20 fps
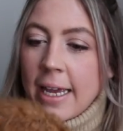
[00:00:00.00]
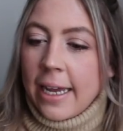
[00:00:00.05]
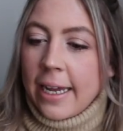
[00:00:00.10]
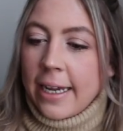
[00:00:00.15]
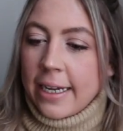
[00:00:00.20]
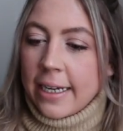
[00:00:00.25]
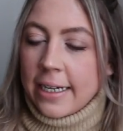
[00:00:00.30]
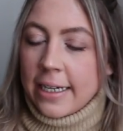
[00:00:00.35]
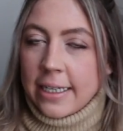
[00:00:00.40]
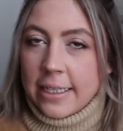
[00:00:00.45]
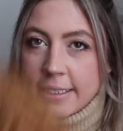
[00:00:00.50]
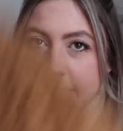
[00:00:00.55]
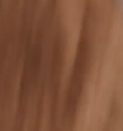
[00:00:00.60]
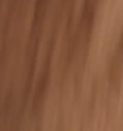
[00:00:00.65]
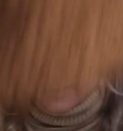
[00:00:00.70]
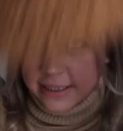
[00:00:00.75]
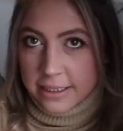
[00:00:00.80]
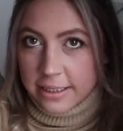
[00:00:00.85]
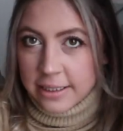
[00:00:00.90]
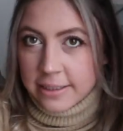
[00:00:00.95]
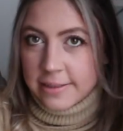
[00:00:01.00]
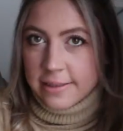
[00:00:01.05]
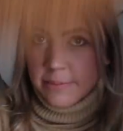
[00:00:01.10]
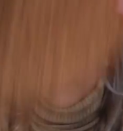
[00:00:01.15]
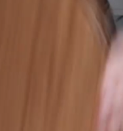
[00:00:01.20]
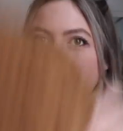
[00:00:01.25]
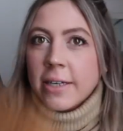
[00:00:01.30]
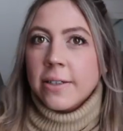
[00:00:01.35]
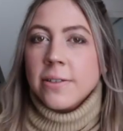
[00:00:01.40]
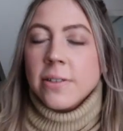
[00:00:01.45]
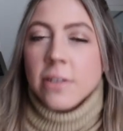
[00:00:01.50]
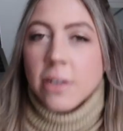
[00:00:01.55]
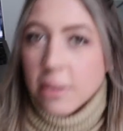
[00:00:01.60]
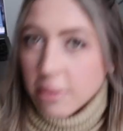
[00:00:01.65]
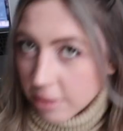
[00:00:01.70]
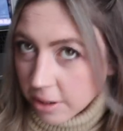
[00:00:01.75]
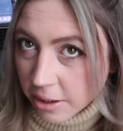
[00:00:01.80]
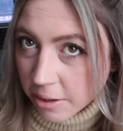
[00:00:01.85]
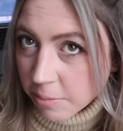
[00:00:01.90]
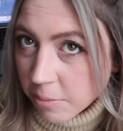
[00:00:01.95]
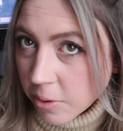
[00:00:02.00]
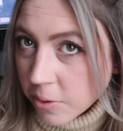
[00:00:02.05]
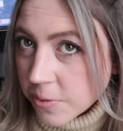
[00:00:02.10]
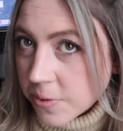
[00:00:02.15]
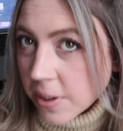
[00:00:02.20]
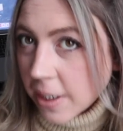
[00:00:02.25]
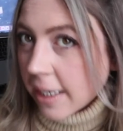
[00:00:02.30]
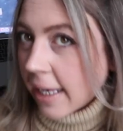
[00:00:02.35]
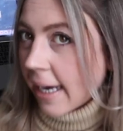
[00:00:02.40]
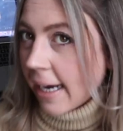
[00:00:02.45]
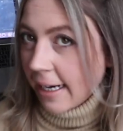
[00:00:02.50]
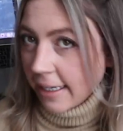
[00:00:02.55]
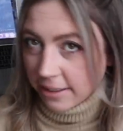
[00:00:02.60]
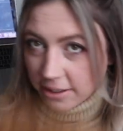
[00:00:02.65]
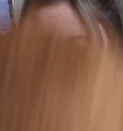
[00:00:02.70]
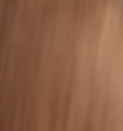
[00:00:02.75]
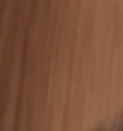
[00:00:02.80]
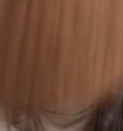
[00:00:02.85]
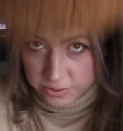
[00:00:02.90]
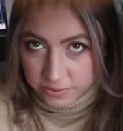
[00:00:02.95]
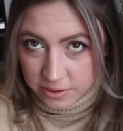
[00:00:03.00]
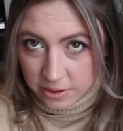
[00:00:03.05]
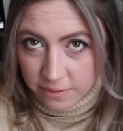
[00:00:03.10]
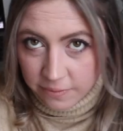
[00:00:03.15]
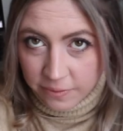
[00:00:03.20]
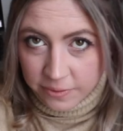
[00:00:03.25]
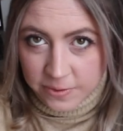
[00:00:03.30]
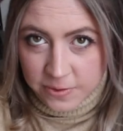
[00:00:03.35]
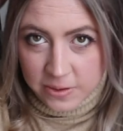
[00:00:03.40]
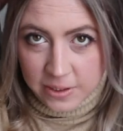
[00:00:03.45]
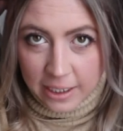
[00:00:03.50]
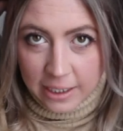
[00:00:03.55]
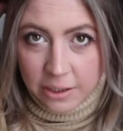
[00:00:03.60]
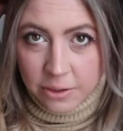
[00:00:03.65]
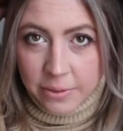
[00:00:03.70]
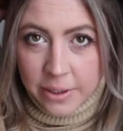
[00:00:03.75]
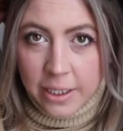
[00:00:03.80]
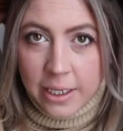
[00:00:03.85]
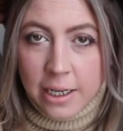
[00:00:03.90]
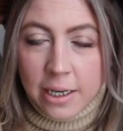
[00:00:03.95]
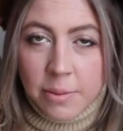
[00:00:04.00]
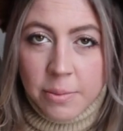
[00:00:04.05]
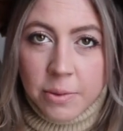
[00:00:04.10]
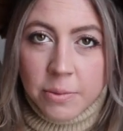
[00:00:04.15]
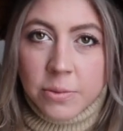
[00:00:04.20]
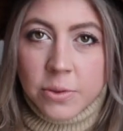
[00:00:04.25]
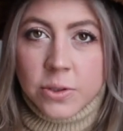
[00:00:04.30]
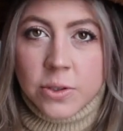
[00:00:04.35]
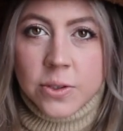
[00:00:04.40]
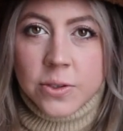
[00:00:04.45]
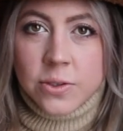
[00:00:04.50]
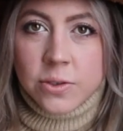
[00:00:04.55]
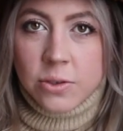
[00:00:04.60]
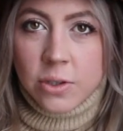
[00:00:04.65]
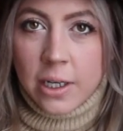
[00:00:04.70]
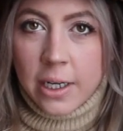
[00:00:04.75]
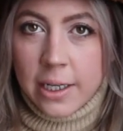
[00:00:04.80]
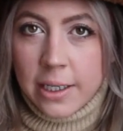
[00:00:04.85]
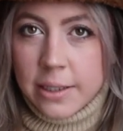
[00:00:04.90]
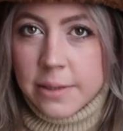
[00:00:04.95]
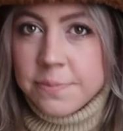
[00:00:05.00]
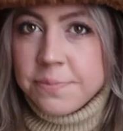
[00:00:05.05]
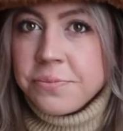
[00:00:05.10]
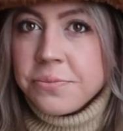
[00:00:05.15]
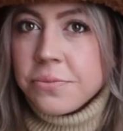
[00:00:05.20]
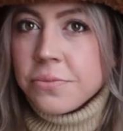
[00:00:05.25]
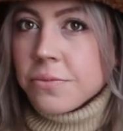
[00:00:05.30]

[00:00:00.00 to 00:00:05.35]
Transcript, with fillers: And let's, my hair's not in the most like hat conducive style right now, but we'll just try and